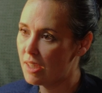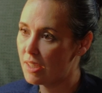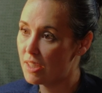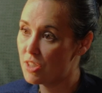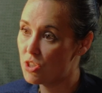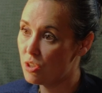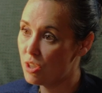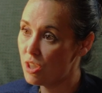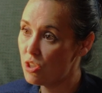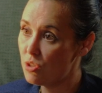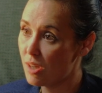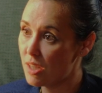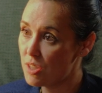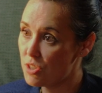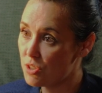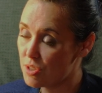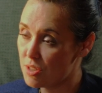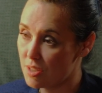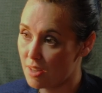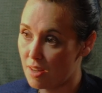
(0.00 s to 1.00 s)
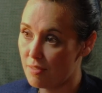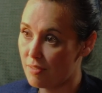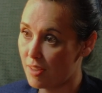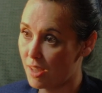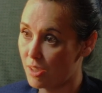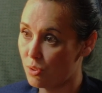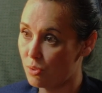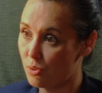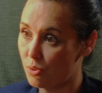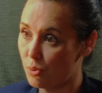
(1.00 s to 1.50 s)
Because you need to ask yourself
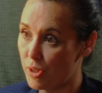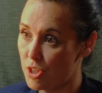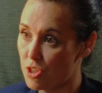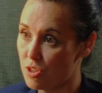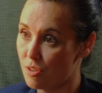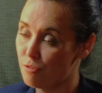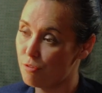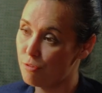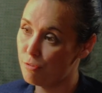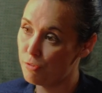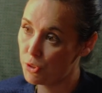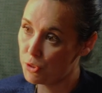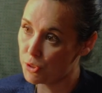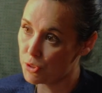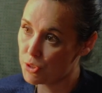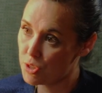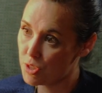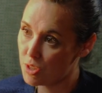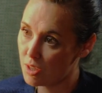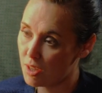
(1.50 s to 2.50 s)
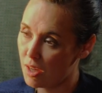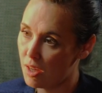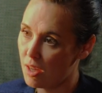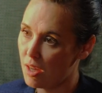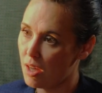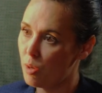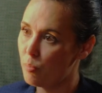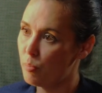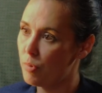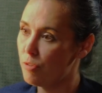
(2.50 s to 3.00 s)
that question first
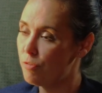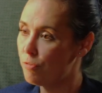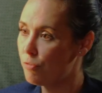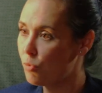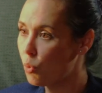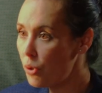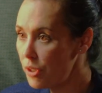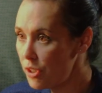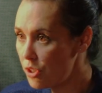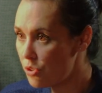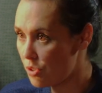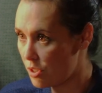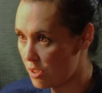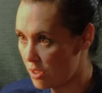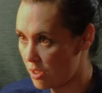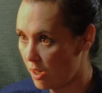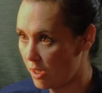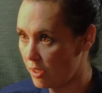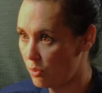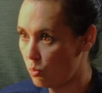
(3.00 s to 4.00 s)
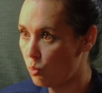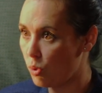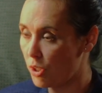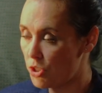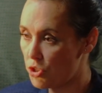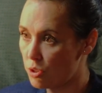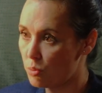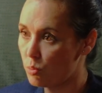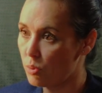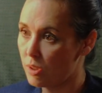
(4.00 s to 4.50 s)
before you decide
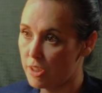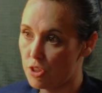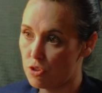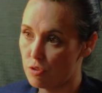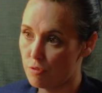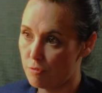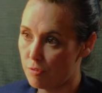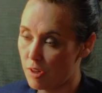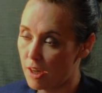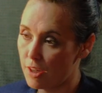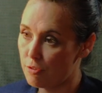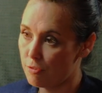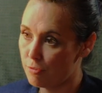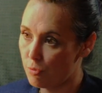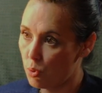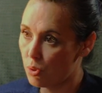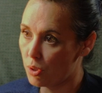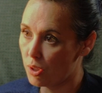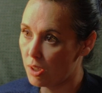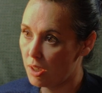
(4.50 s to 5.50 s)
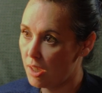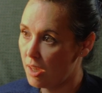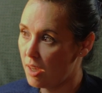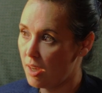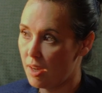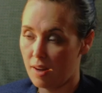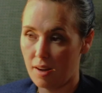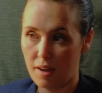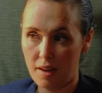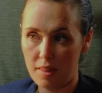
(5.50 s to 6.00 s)
what you're willing to fight for.
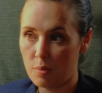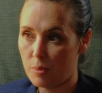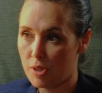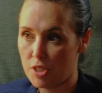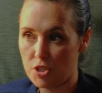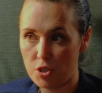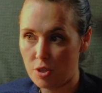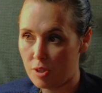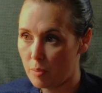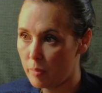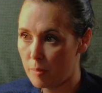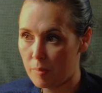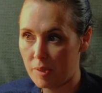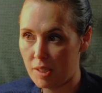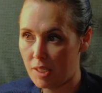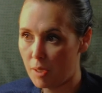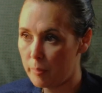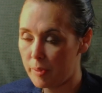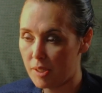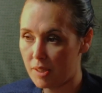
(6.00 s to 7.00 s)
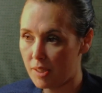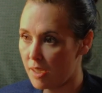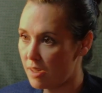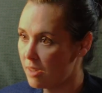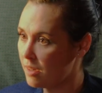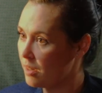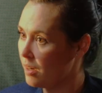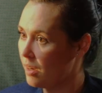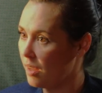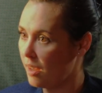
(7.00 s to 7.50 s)
Otherwise, you can be
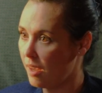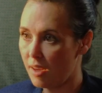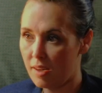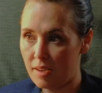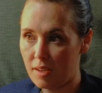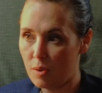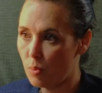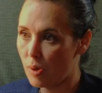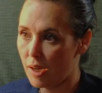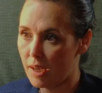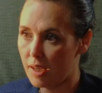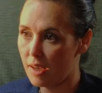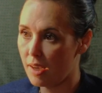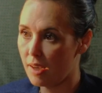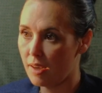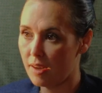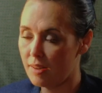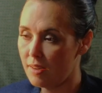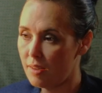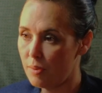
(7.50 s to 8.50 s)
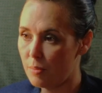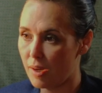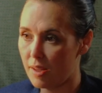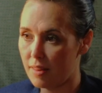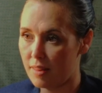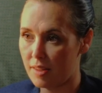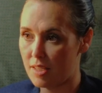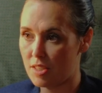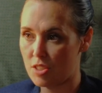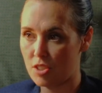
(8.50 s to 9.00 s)
manipulated in any way, anyway.
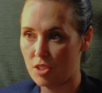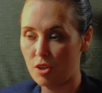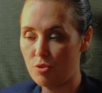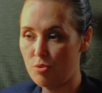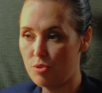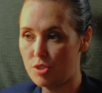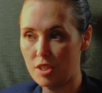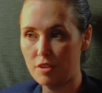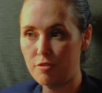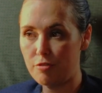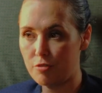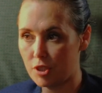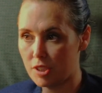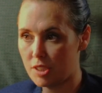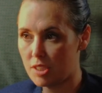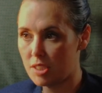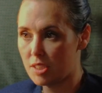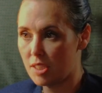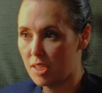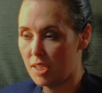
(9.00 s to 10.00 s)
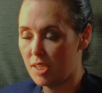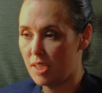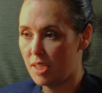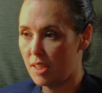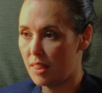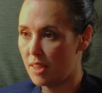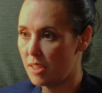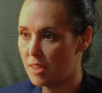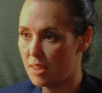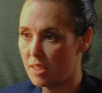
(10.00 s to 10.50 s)
Then it's no different
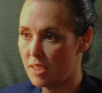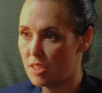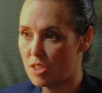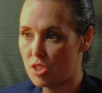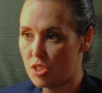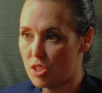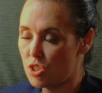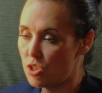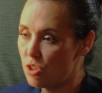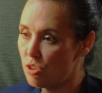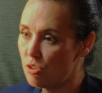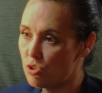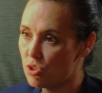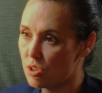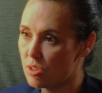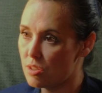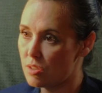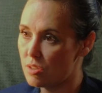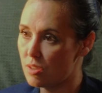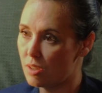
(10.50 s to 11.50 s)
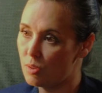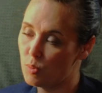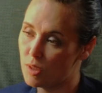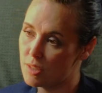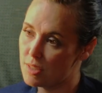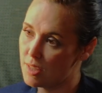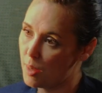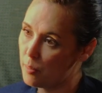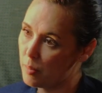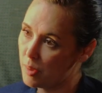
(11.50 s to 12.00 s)
than the institutions and
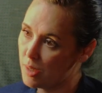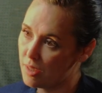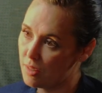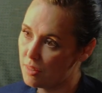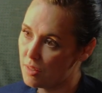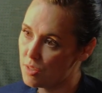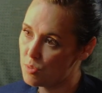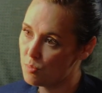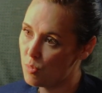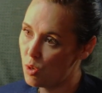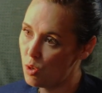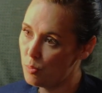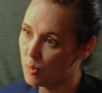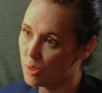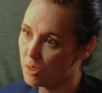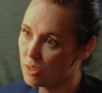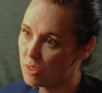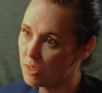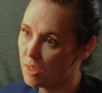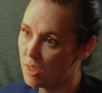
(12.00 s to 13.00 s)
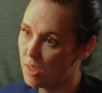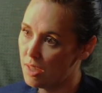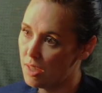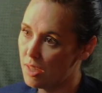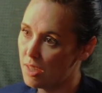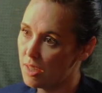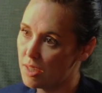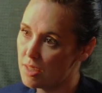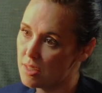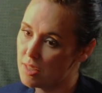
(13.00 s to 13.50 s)
what's happening at this moment.
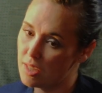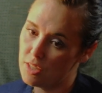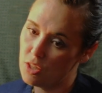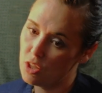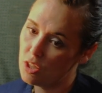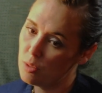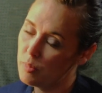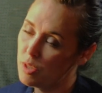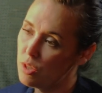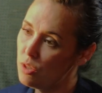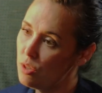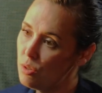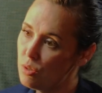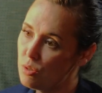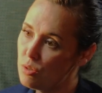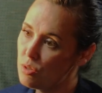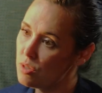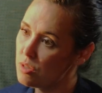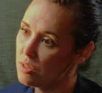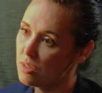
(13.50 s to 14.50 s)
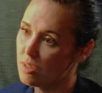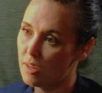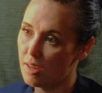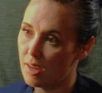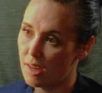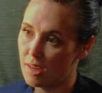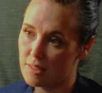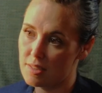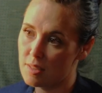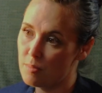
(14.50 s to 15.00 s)
Because then you can be used
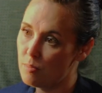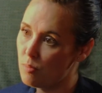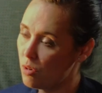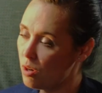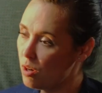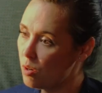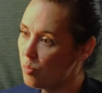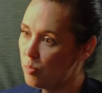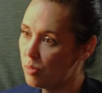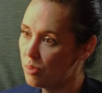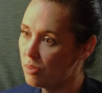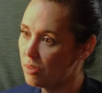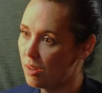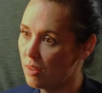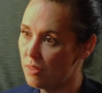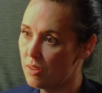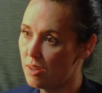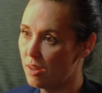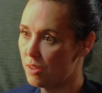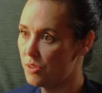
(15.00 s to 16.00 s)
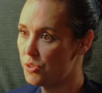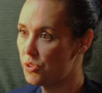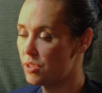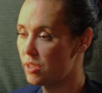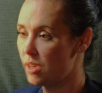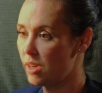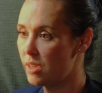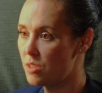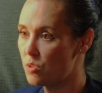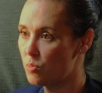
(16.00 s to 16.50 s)
as a mob on the other
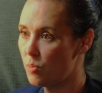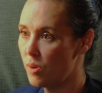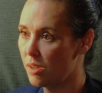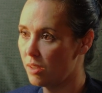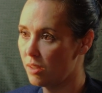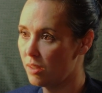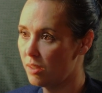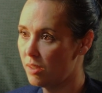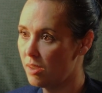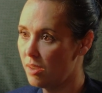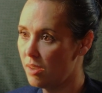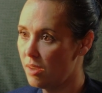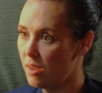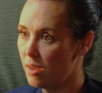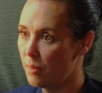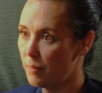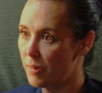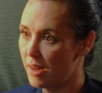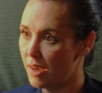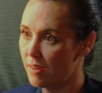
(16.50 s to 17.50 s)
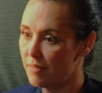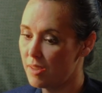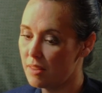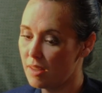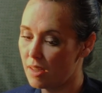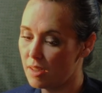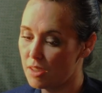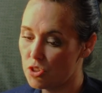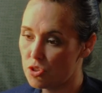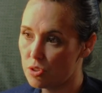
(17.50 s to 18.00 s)
side as well. But having
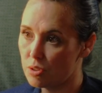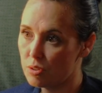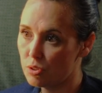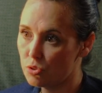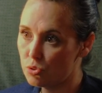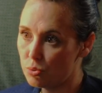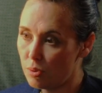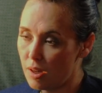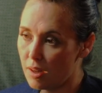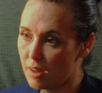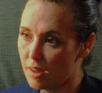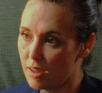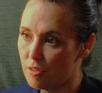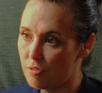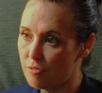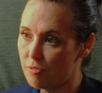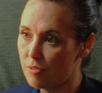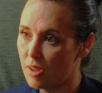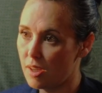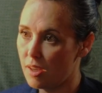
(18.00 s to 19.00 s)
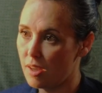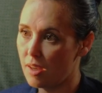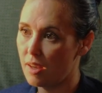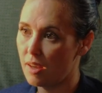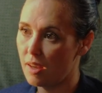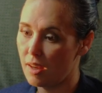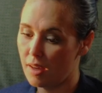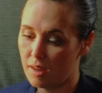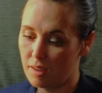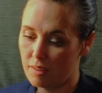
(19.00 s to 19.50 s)
that internal drive
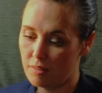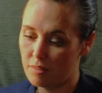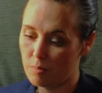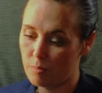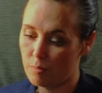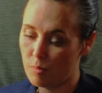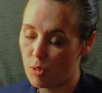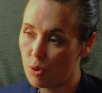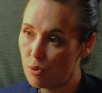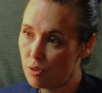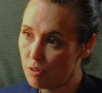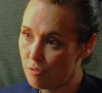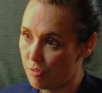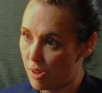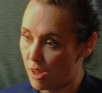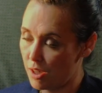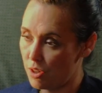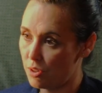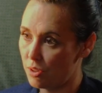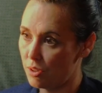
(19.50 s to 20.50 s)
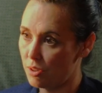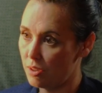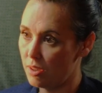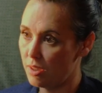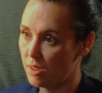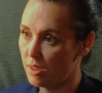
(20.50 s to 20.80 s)
and motivator